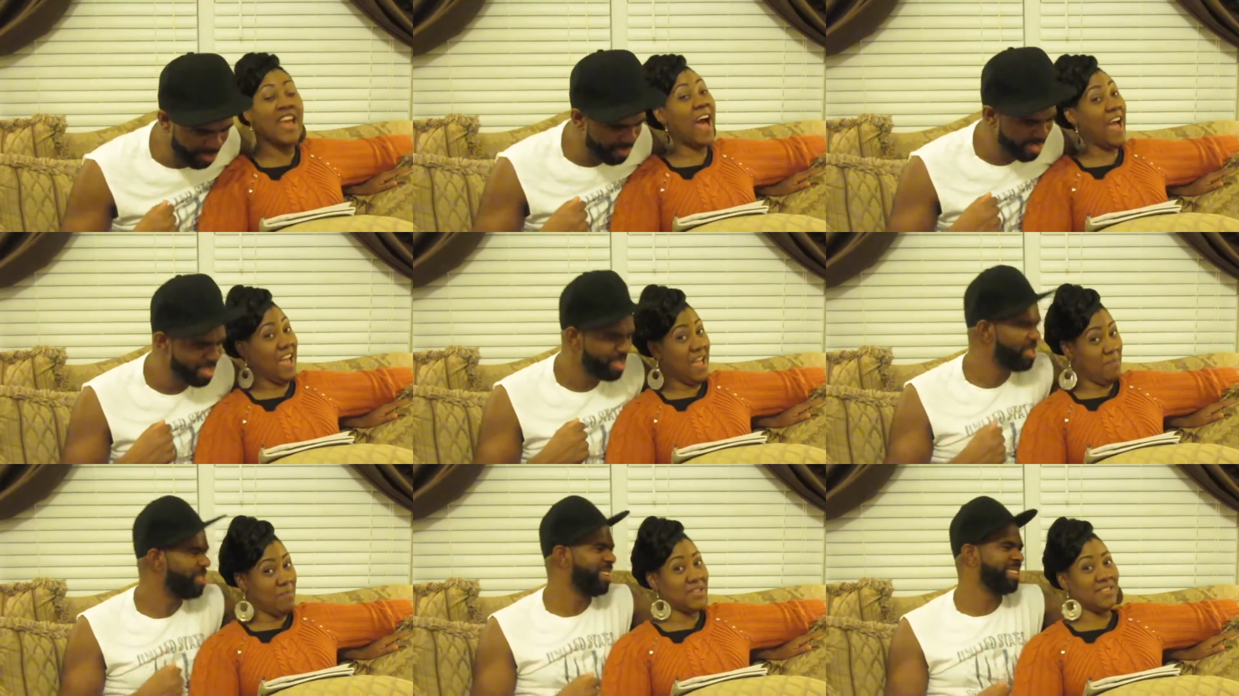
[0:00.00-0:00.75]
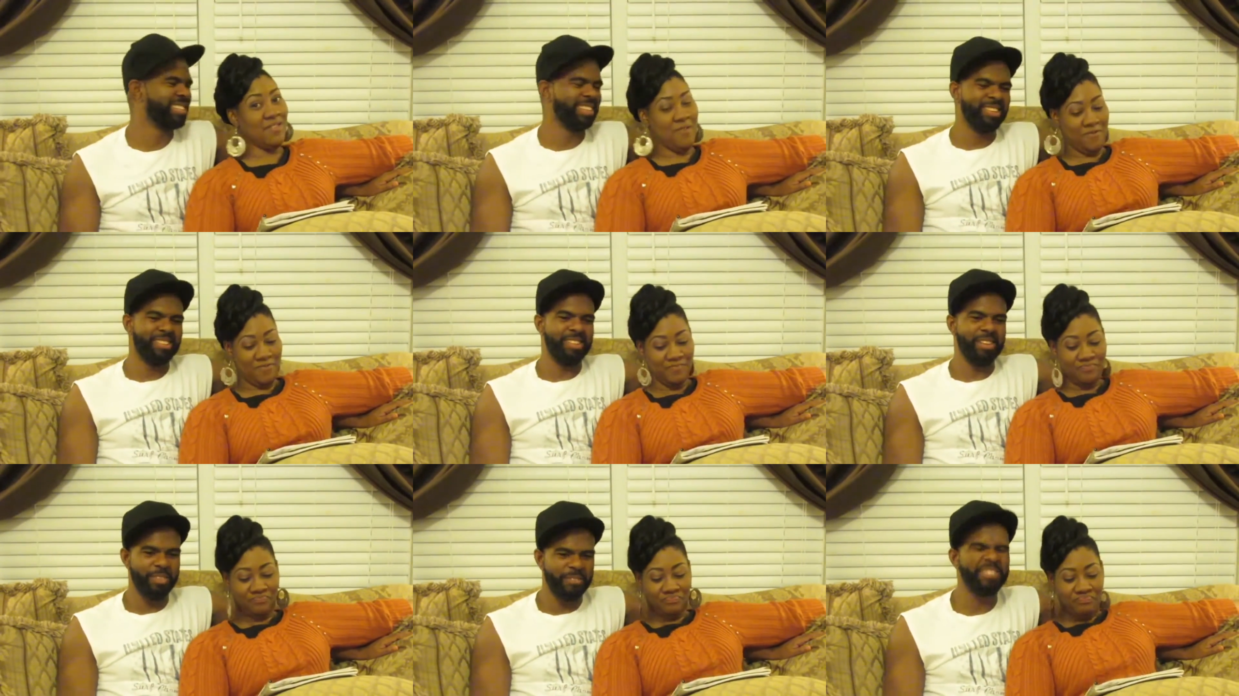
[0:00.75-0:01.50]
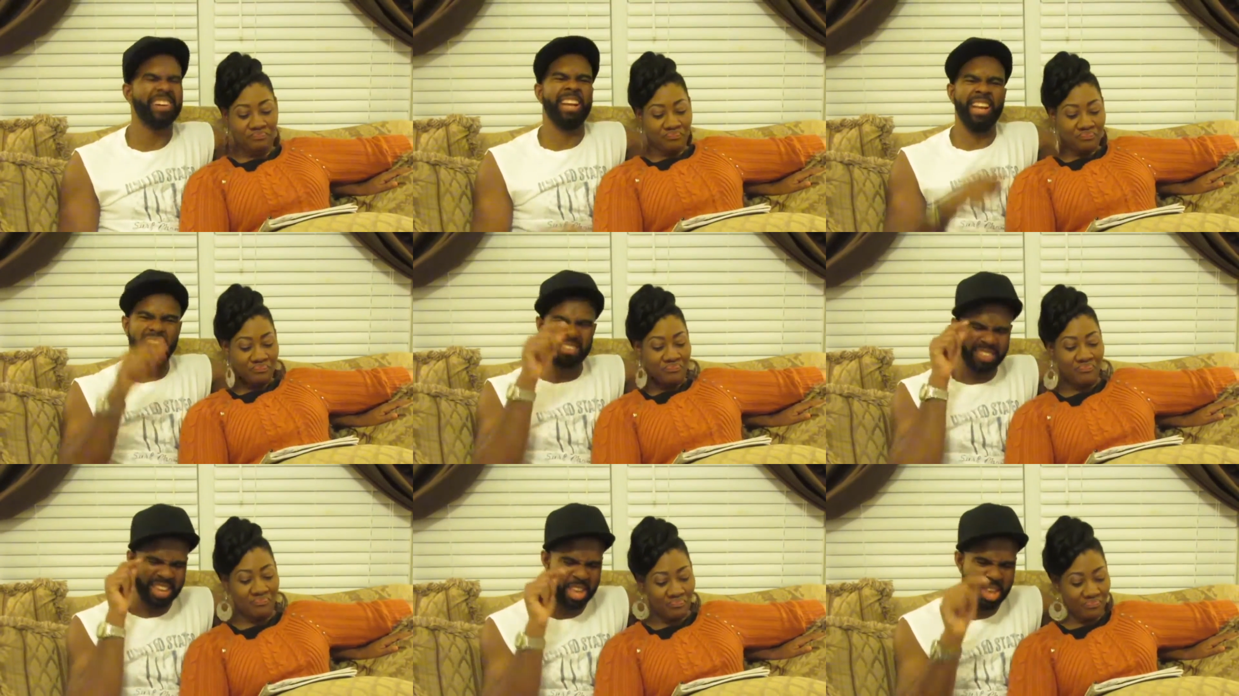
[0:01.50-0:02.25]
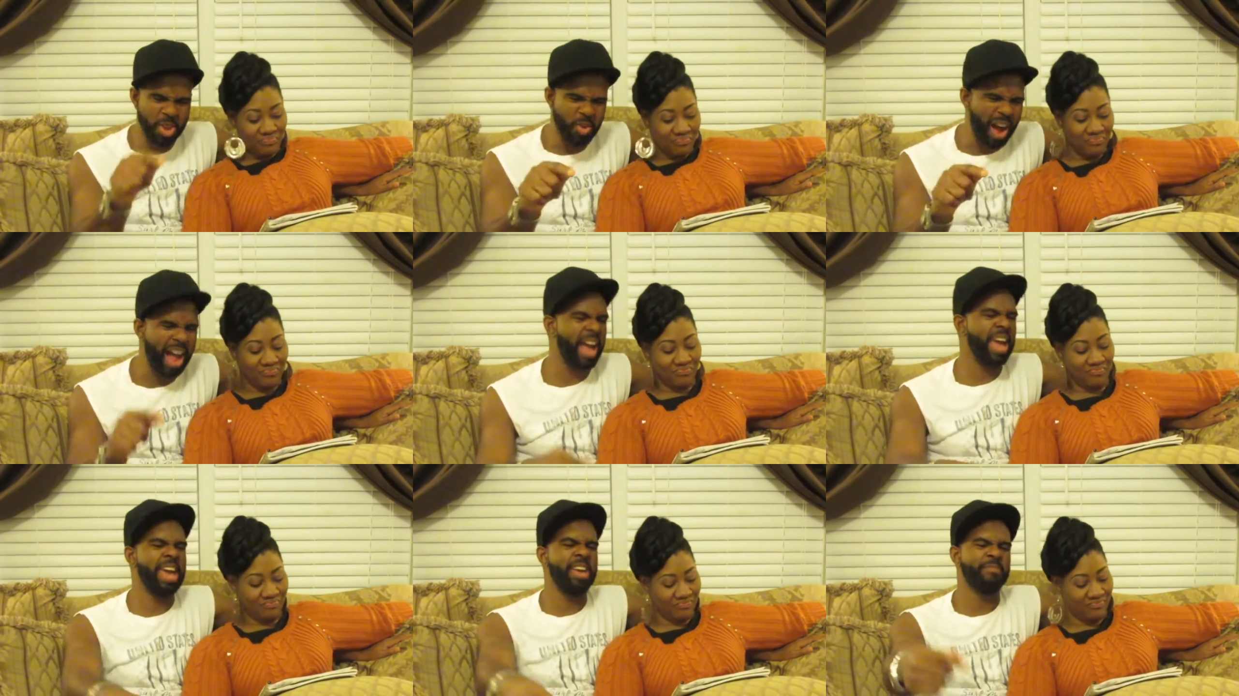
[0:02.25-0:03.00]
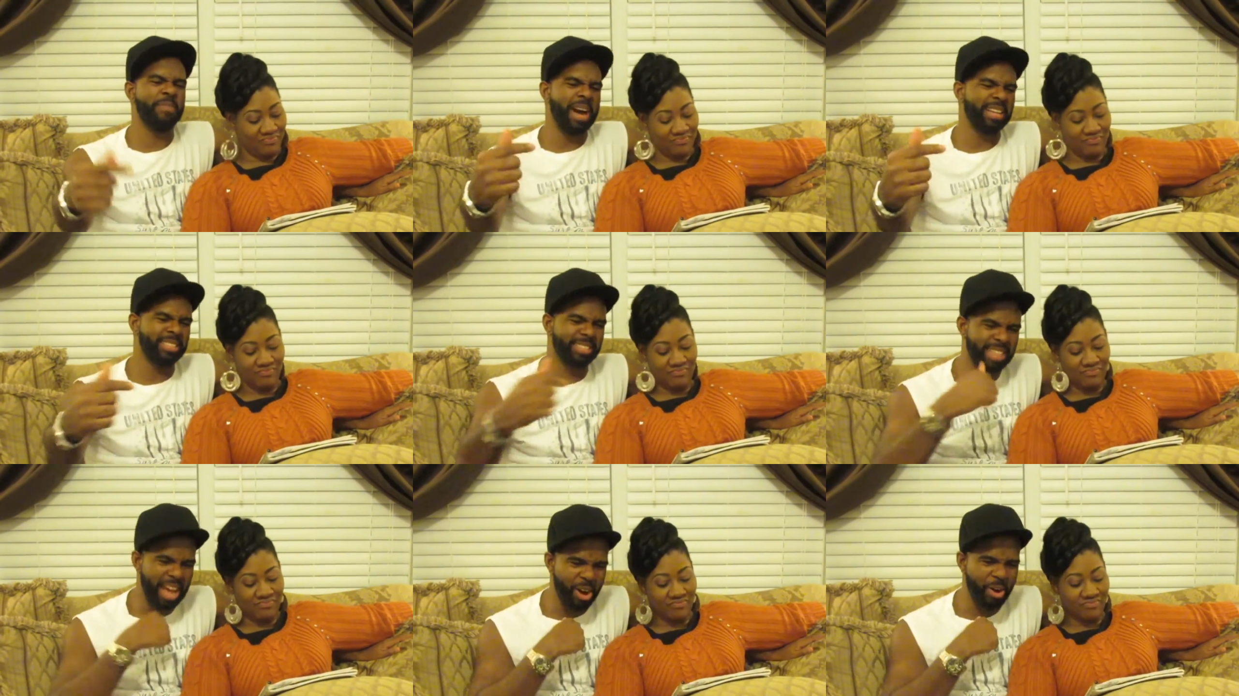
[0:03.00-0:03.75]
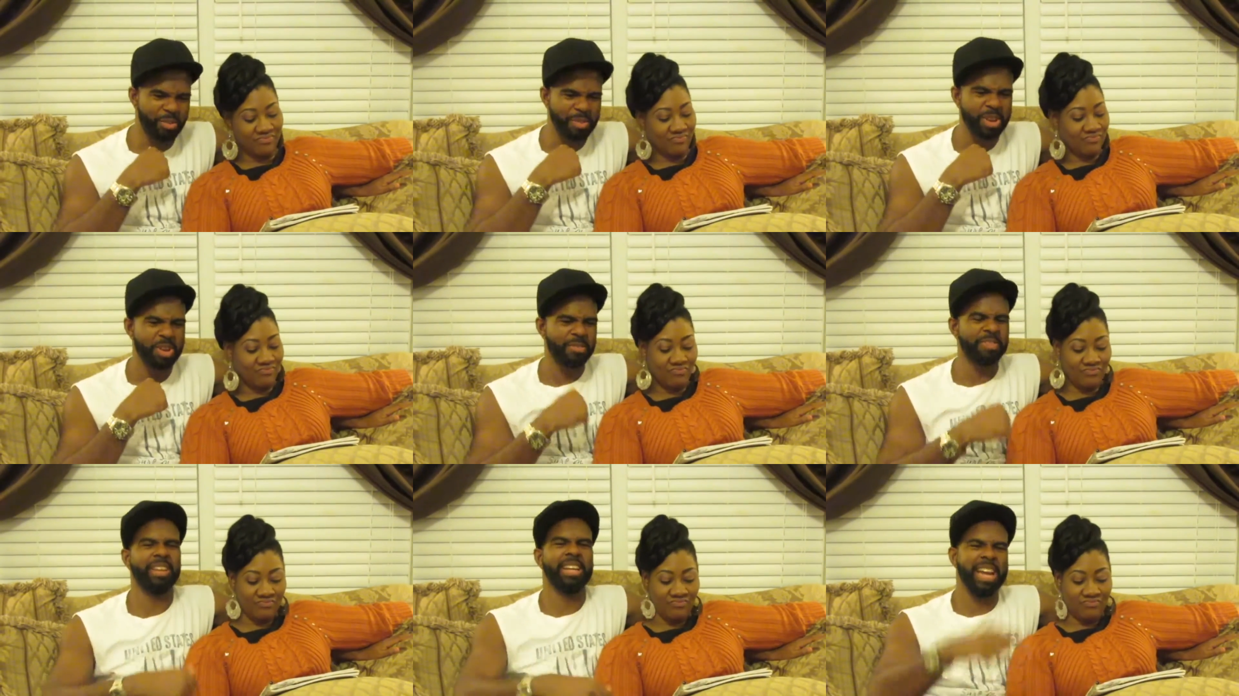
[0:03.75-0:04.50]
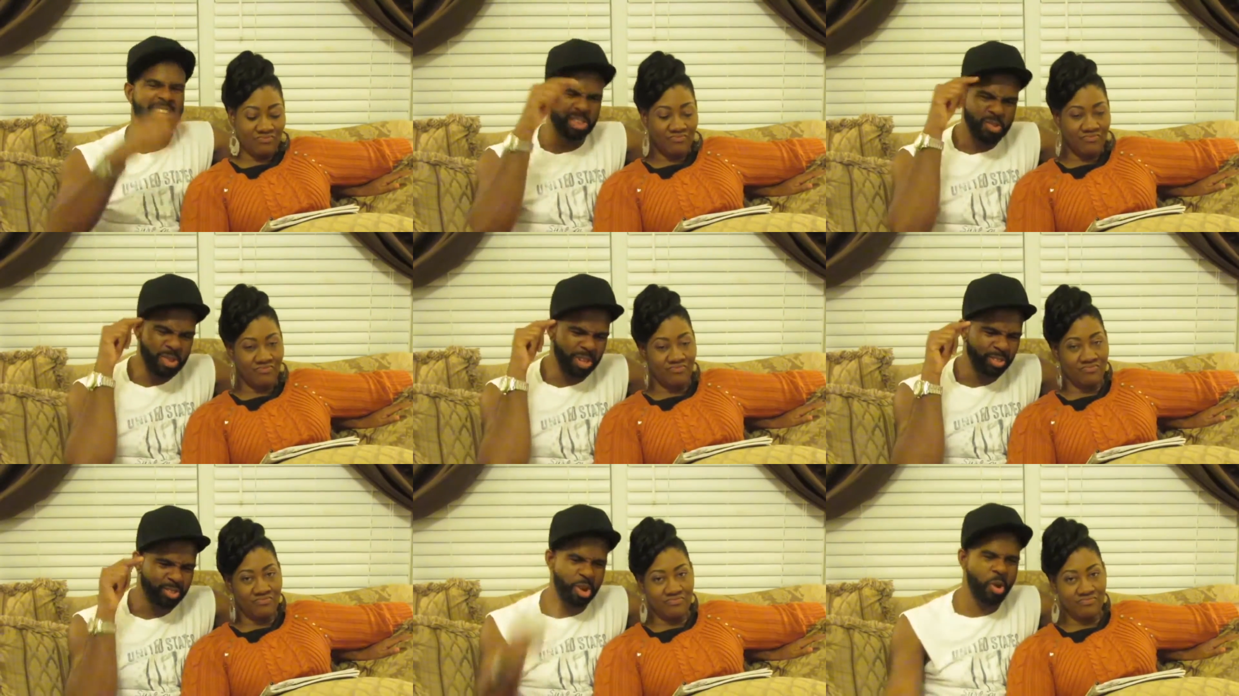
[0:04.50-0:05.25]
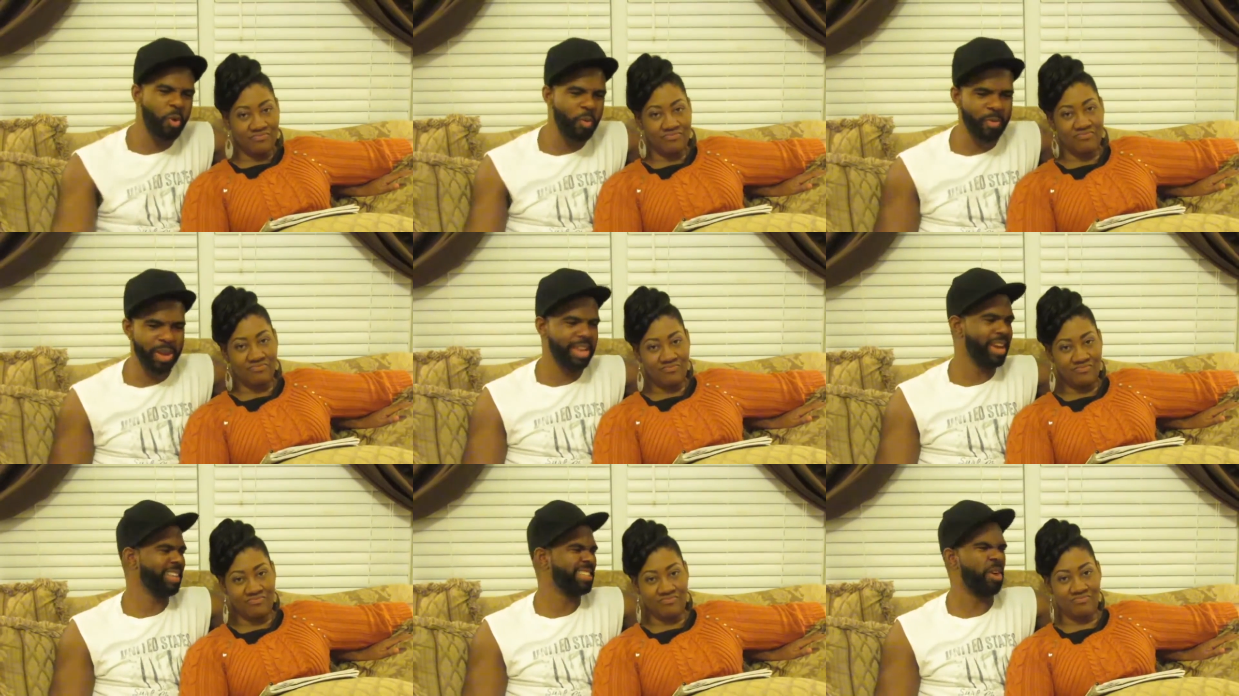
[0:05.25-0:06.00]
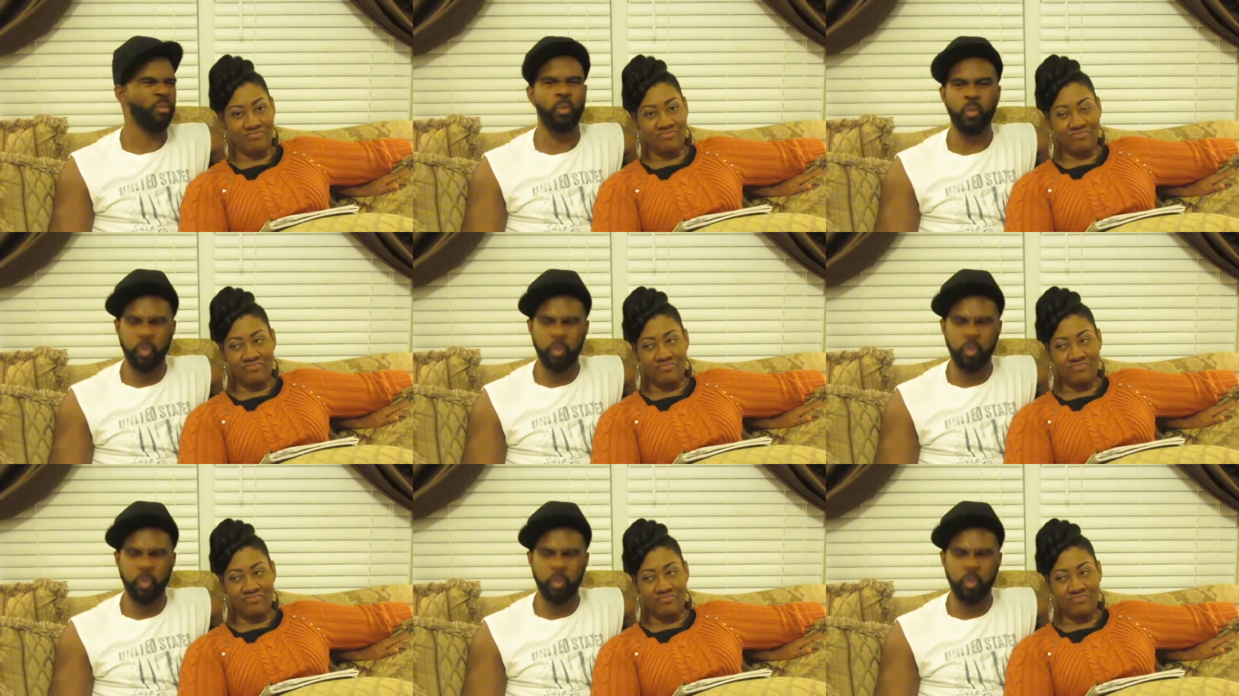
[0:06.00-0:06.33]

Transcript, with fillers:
Speaker 1: Yeah, I hate myself.
Speaker 2: For loving you, I hate myself for letting you control me. I said,